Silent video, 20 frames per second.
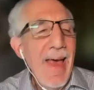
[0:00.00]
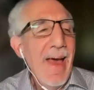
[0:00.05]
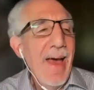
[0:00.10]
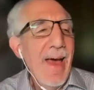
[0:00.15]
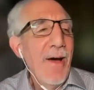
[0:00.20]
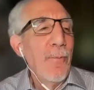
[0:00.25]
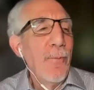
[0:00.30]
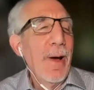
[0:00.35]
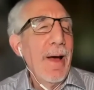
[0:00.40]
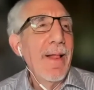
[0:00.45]

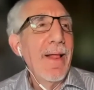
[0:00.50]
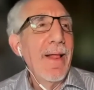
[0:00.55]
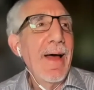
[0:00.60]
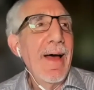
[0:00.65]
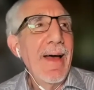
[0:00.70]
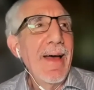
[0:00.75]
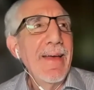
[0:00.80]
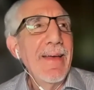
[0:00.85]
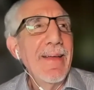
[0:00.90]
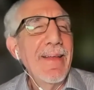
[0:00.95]
Well,
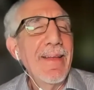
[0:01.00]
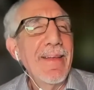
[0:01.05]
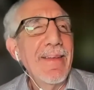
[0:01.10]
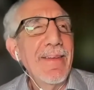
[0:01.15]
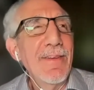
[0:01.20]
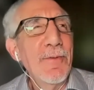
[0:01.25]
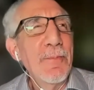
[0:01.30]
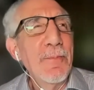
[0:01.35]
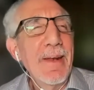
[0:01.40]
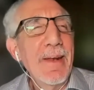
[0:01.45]

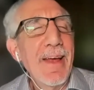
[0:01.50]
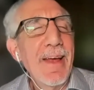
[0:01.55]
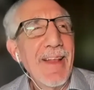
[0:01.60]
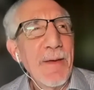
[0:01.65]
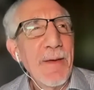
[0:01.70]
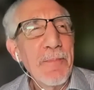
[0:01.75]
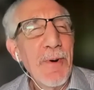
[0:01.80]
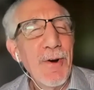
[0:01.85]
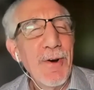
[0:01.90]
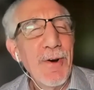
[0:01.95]
you may not
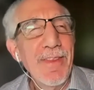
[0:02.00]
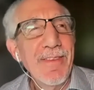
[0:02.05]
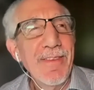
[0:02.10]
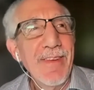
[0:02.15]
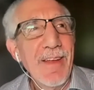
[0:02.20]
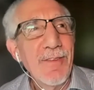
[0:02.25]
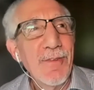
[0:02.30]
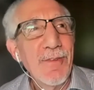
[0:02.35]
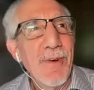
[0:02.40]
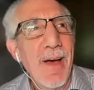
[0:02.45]
like part of this
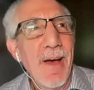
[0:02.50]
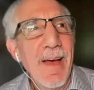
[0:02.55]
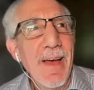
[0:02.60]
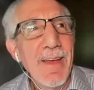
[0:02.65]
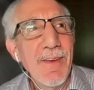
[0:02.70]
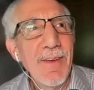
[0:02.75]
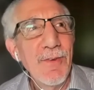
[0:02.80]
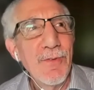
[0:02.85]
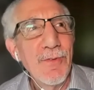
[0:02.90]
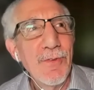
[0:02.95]
answer. I
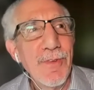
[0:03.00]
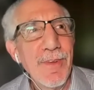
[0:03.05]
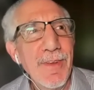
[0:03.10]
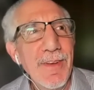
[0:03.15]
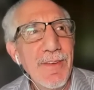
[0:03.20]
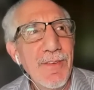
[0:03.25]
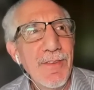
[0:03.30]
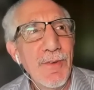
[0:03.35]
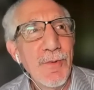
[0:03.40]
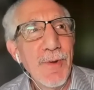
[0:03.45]
usually
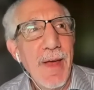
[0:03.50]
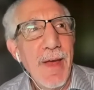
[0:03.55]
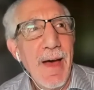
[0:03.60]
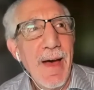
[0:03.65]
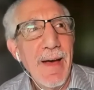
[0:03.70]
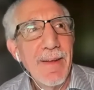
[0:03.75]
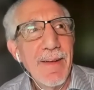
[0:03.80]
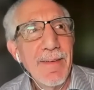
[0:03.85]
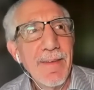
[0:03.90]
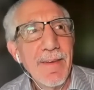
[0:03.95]
do
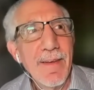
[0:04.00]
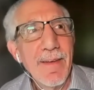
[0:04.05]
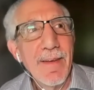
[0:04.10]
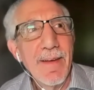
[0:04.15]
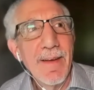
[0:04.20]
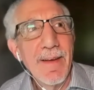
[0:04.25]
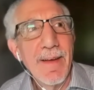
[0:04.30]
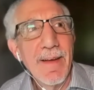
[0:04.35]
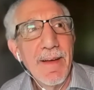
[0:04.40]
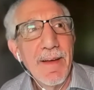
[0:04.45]
not.
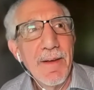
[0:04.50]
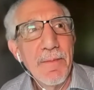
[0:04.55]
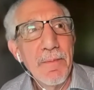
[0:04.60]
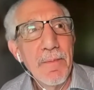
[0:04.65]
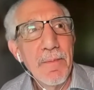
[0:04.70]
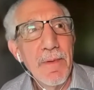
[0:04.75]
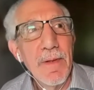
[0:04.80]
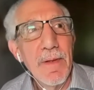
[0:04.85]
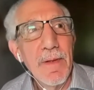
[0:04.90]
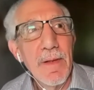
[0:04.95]
I'm
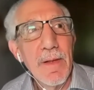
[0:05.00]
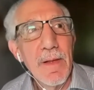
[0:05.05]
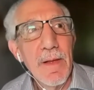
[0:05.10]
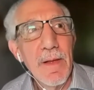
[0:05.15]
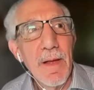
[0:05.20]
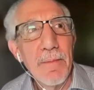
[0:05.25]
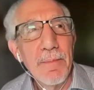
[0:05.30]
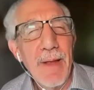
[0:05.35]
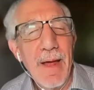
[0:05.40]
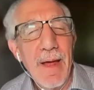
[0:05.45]

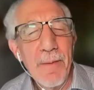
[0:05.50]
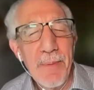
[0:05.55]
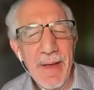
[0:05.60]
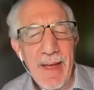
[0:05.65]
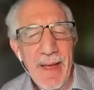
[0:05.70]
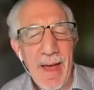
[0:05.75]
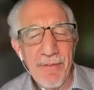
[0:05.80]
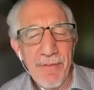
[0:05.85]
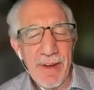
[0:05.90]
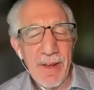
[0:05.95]
not a big
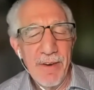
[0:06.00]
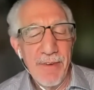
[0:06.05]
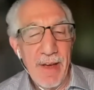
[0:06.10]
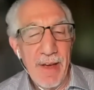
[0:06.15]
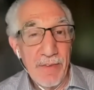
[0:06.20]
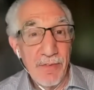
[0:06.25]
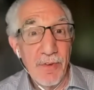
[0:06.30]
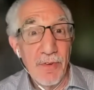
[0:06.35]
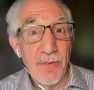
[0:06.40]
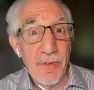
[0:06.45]
advocate of
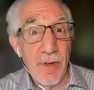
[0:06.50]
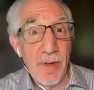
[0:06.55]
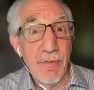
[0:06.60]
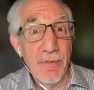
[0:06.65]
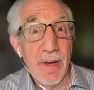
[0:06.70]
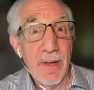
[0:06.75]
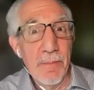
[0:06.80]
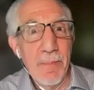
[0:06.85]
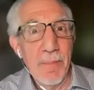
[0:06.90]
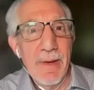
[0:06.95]

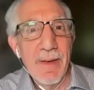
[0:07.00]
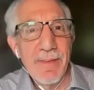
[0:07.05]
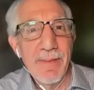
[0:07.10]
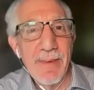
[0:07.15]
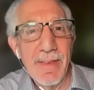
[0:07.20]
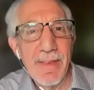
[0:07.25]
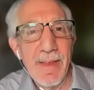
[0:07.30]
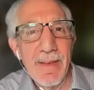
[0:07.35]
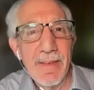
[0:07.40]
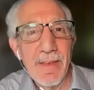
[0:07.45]
exclusivity, because
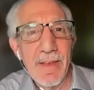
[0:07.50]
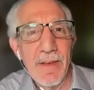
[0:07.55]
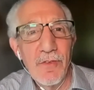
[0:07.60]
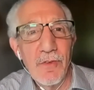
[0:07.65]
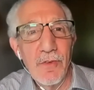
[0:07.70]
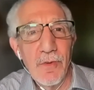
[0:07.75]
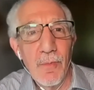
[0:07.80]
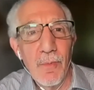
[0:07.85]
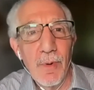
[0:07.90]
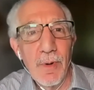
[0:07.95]
I think that
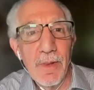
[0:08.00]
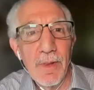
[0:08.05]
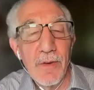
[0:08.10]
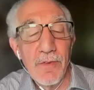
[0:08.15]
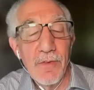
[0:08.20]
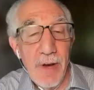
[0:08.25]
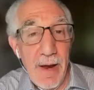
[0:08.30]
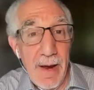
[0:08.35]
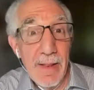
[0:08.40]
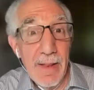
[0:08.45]
one of the
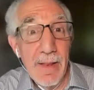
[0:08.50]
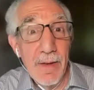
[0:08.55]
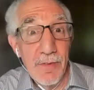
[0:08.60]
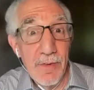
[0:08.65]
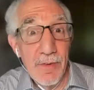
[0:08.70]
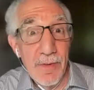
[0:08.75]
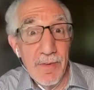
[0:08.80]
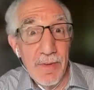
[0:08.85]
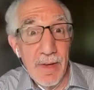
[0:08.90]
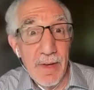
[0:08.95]

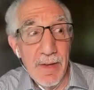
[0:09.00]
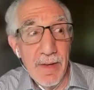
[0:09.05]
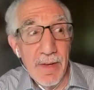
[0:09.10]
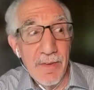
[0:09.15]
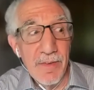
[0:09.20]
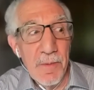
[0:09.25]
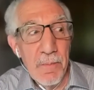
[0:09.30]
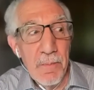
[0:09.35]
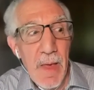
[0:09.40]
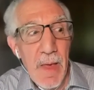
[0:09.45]
challenges
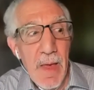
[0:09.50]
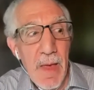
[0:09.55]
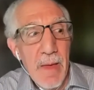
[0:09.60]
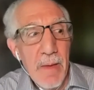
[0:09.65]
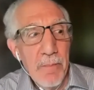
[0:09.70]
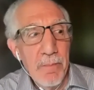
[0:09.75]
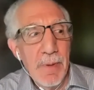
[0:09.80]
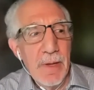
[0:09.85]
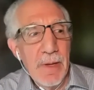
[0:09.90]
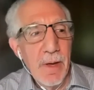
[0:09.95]
is,
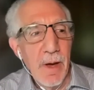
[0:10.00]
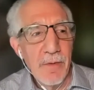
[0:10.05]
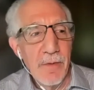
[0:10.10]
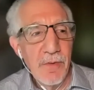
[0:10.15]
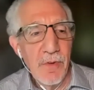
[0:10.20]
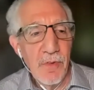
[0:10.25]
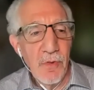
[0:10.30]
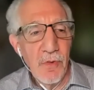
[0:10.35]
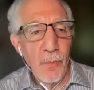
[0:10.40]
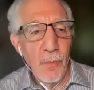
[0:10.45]
because
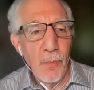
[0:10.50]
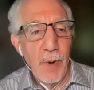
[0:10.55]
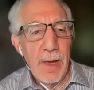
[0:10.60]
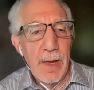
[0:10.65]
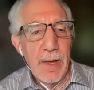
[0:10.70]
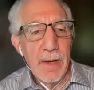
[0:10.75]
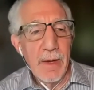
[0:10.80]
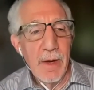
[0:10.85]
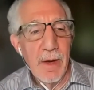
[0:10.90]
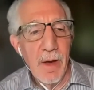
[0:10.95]
of the
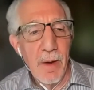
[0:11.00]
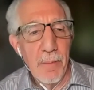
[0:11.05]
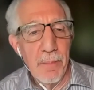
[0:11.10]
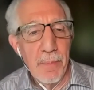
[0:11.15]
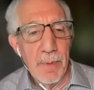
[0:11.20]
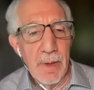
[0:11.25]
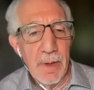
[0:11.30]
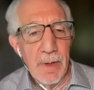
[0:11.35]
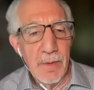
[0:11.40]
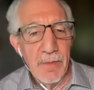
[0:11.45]
way
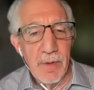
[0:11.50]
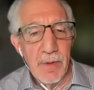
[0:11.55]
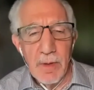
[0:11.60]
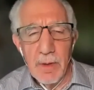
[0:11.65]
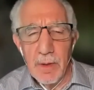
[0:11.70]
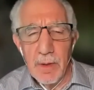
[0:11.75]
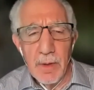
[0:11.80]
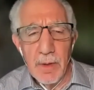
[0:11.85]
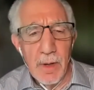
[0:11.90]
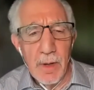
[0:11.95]
companies
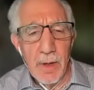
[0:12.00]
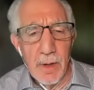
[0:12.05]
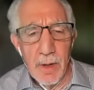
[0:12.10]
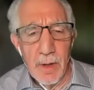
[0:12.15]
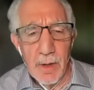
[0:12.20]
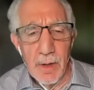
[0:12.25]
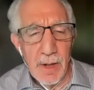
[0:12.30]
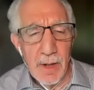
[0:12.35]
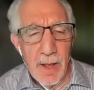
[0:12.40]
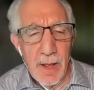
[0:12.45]
in
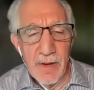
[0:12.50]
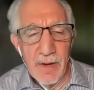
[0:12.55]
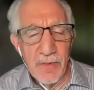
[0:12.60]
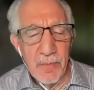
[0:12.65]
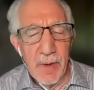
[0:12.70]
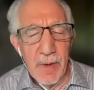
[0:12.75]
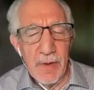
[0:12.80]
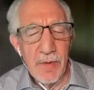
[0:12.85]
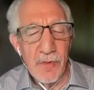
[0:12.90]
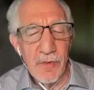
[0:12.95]
a lot of
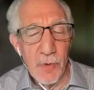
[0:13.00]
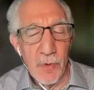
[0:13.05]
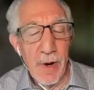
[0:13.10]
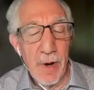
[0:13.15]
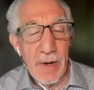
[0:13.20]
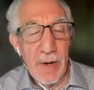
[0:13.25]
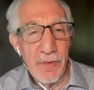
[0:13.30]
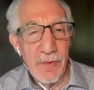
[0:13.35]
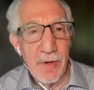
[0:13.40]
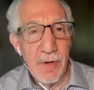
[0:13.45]
spaces are
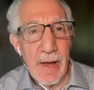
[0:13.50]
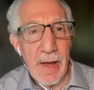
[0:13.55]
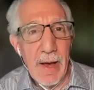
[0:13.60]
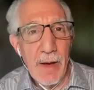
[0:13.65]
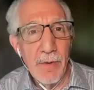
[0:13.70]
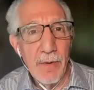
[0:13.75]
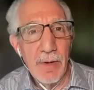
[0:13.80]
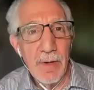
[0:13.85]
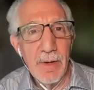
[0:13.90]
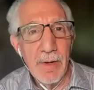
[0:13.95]
branching
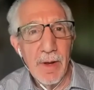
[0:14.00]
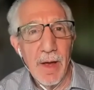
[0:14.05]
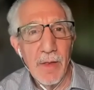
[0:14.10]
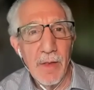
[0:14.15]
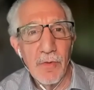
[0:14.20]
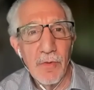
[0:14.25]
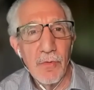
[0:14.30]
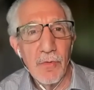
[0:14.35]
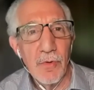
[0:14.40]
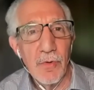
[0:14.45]
out into
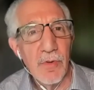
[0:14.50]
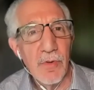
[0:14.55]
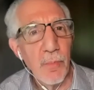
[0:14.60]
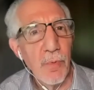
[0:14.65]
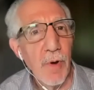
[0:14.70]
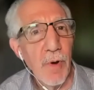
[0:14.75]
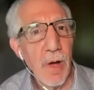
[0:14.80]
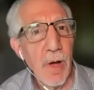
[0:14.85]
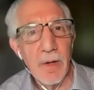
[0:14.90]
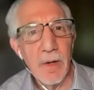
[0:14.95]
other sorts of
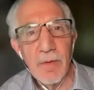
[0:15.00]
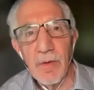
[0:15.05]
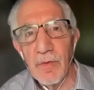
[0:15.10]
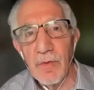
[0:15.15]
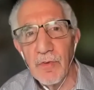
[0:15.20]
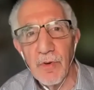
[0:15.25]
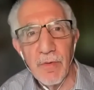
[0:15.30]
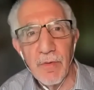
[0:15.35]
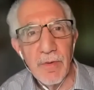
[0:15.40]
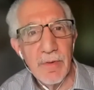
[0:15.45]
products and
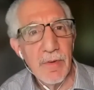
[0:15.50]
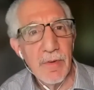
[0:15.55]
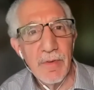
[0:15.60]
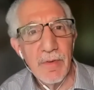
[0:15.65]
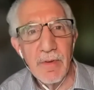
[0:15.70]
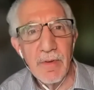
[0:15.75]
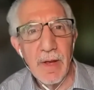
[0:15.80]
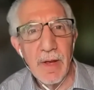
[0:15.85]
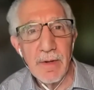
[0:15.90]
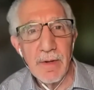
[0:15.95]
services
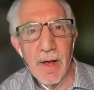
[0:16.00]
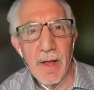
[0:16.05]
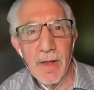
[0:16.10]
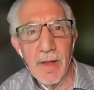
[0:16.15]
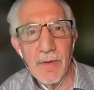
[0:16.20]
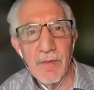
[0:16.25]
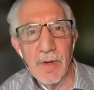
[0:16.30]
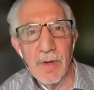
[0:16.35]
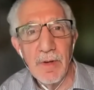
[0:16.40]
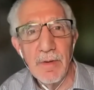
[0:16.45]
and
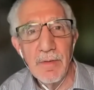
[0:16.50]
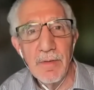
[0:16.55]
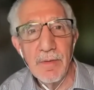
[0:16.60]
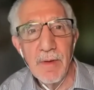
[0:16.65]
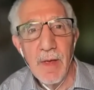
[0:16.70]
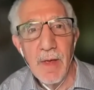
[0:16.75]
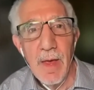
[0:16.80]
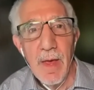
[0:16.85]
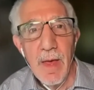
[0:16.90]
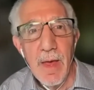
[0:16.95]
technologies,
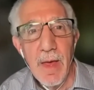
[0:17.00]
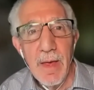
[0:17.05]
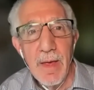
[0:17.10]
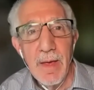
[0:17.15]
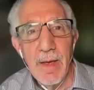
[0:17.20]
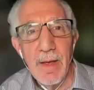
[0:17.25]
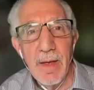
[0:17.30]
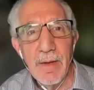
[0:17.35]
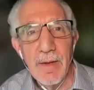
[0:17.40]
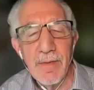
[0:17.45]

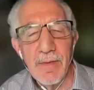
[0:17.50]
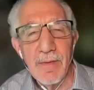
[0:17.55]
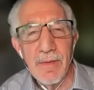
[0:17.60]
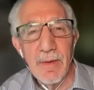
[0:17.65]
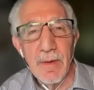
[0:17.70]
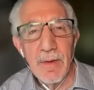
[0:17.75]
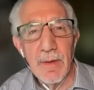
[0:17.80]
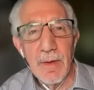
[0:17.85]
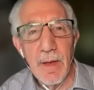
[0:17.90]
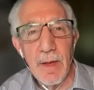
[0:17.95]

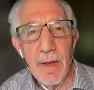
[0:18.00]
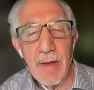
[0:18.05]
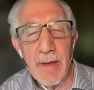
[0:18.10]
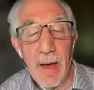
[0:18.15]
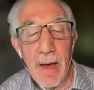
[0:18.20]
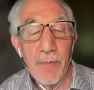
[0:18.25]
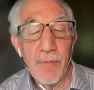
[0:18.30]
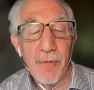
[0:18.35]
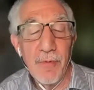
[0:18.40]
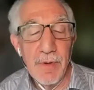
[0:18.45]
it's at
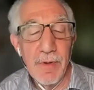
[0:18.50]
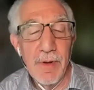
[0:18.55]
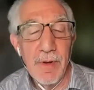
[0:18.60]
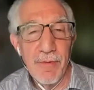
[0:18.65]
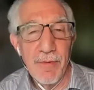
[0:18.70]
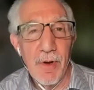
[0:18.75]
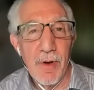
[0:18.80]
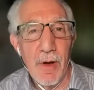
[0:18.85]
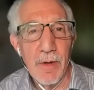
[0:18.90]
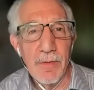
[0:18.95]
times very
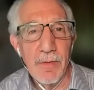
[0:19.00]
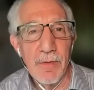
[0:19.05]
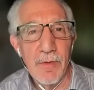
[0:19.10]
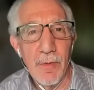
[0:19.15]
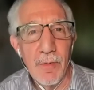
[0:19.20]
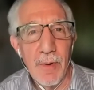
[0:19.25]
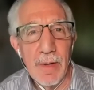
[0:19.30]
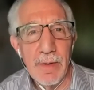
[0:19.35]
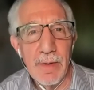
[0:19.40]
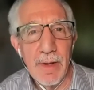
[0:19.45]
difficult
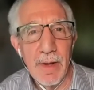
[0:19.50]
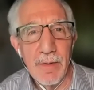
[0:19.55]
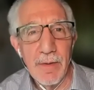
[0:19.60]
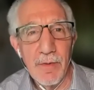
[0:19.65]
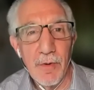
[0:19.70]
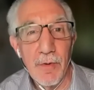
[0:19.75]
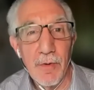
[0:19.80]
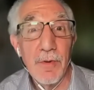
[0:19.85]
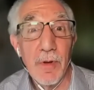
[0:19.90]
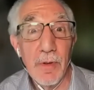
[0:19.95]
to
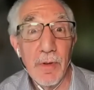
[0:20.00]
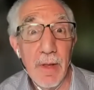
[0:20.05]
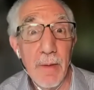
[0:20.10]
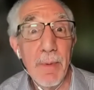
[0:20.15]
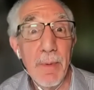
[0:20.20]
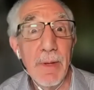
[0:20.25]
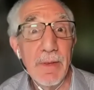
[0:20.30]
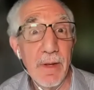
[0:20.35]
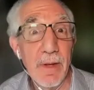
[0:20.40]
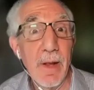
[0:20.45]
identify or to
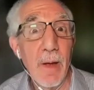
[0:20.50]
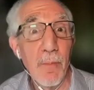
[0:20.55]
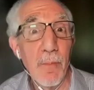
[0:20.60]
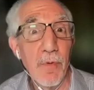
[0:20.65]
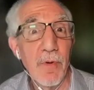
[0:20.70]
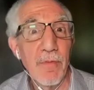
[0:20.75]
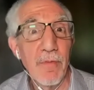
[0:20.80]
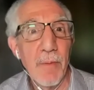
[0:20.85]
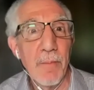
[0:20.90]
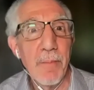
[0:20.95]
limit the
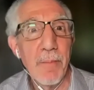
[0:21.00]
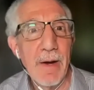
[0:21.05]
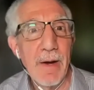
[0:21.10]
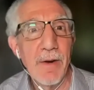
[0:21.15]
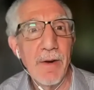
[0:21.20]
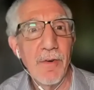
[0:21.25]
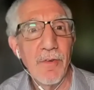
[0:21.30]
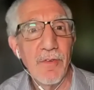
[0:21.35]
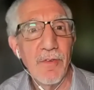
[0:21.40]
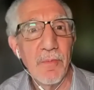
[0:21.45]
number of
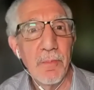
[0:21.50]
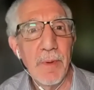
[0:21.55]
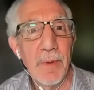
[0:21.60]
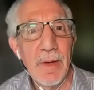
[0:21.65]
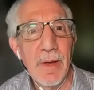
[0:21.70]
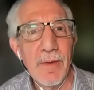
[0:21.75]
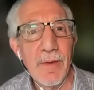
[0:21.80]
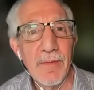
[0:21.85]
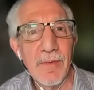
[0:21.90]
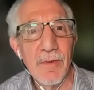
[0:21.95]
competitors,
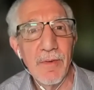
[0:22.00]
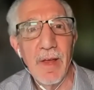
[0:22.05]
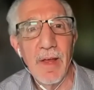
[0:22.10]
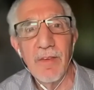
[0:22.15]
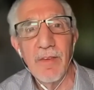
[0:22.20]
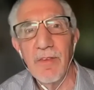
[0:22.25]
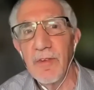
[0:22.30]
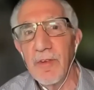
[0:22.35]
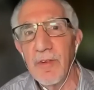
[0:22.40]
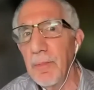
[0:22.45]
because there
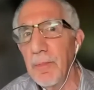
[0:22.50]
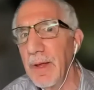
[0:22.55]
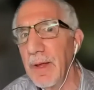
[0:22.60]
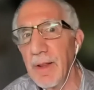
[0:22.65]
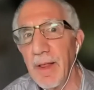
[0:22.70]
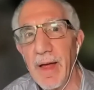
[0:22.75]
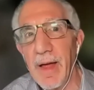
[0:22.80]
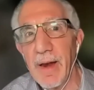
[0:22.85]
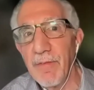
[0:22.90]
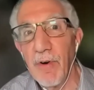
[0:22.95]
tends to be a
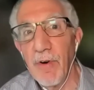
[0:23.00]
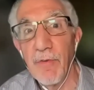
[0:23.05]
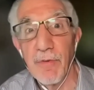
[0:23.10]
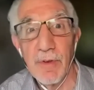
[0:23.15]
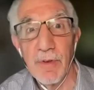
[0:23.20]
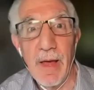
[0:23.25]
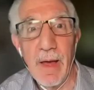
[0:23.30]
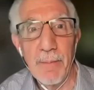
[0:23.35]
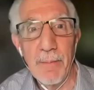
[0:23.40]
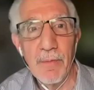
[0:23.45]
lot of
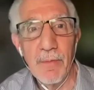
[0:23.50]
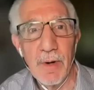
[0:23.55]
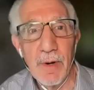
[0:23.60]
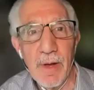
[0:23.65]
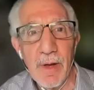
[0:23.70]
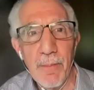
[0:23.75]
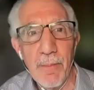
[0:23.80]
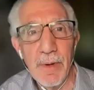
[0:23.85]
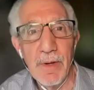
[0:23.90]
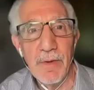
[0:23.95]
overlap in what
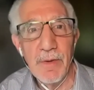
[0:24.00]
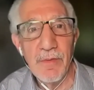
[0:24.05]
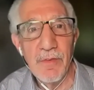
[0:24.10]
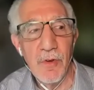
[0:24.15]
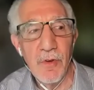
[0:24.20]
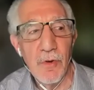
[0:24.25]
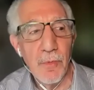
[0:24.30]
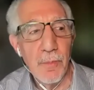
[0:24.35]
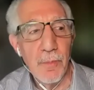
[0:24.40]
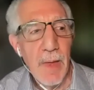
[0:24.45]
companies do.